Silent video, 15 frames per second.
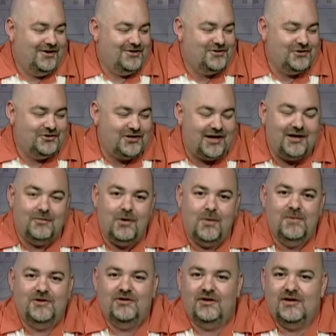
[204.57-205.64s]
should take a
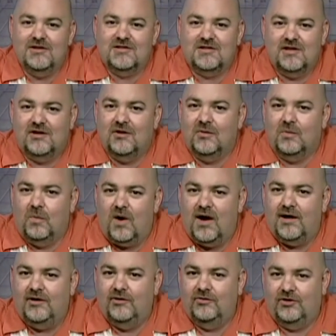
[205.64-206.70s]
moment to consider
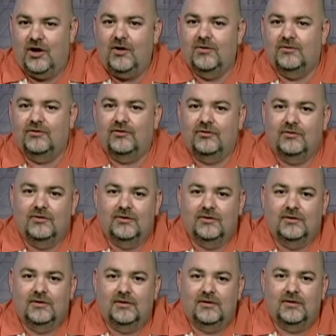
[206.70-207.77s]
why you don't.
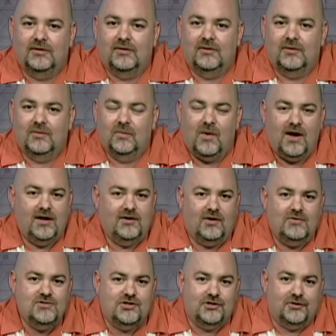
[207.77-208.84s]
Why
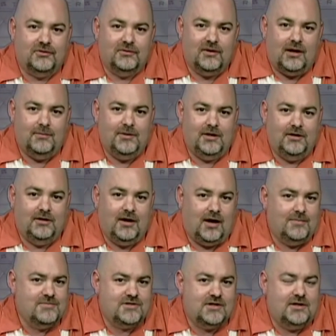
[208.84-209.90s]
don't you? I mean,
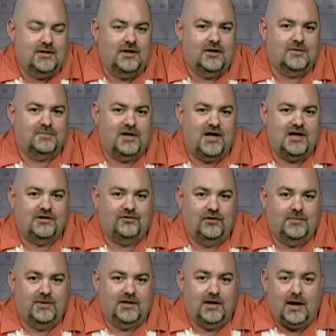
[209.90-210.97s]
I'm sitting here
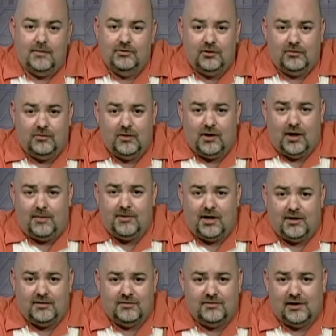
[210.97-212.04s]
blaspheming, and don't worry, I'm
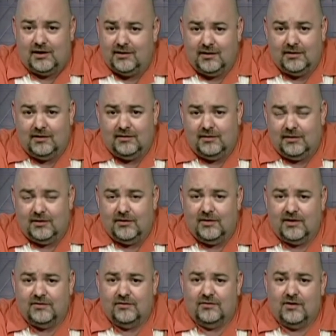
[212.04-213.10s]
not saying,
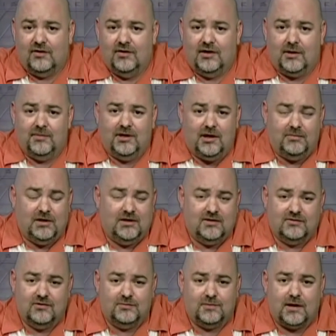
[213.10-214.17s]
necessarily come and get me,
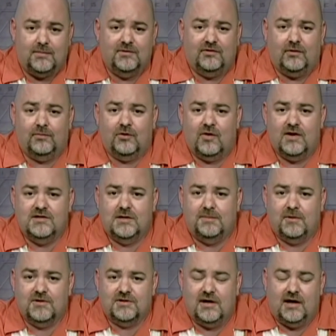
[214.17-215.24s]
because there's probably some crazy
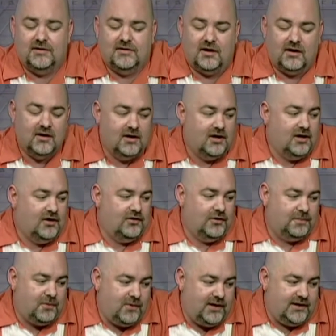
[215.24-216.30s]
person out there. The
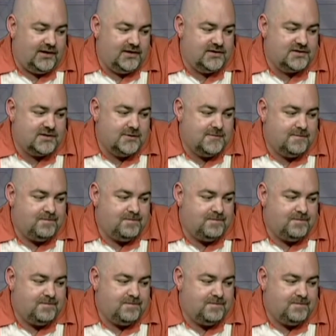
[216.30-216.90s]
point is,